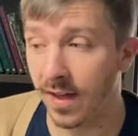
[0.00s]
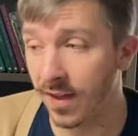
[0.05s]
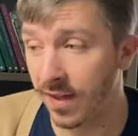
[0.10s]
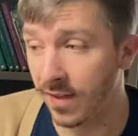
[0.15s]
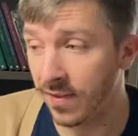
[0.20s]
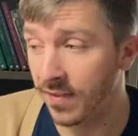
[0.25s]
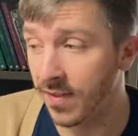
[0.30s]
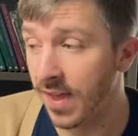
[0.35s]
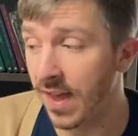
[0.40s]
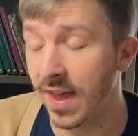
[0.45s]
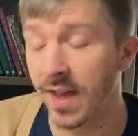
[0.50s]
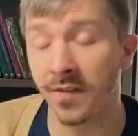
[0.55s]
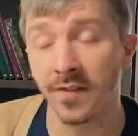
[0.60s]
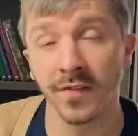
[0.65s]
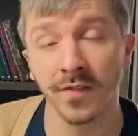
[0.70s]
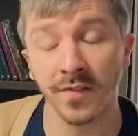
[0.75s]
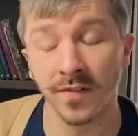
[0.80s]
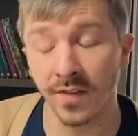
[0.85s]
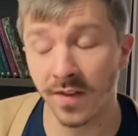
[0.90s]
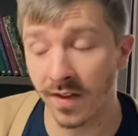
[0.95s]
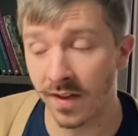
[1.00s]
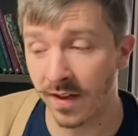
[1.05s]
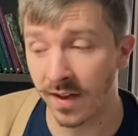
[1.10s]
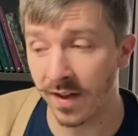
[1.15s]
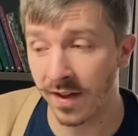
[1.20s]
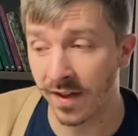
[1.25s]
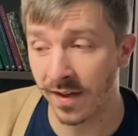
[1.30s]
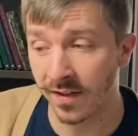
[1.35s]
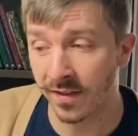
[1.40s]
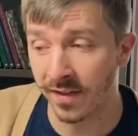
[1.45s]
and the es
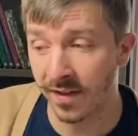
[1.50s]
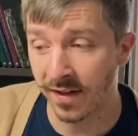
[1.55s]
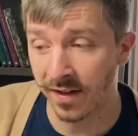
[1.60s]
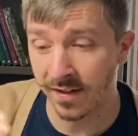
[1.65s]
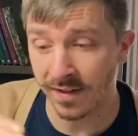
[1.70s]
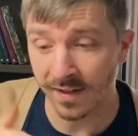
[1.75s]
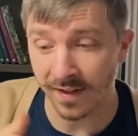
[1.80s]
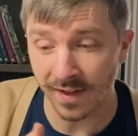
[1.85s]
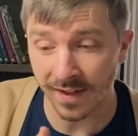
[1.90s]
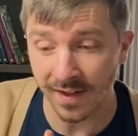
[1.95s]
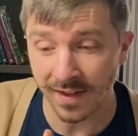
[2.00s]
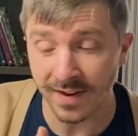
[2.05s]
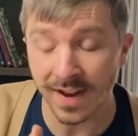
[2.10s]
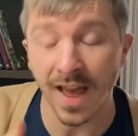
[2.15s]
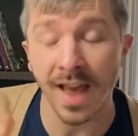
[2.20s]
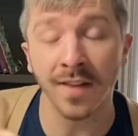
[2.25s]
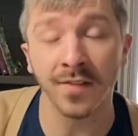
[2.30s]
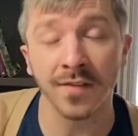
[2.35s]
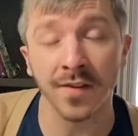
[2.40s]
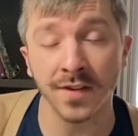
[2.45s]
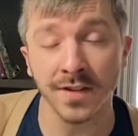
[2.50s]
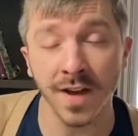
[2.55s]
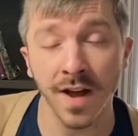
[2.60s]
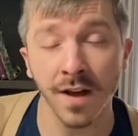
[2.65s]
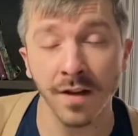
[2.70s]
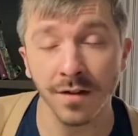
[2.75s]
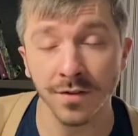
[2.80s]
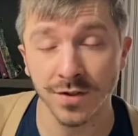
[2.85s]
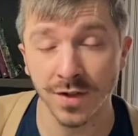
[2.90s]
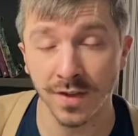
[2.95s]
of in
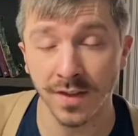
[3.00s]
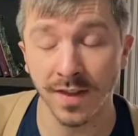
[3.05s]
eschatology,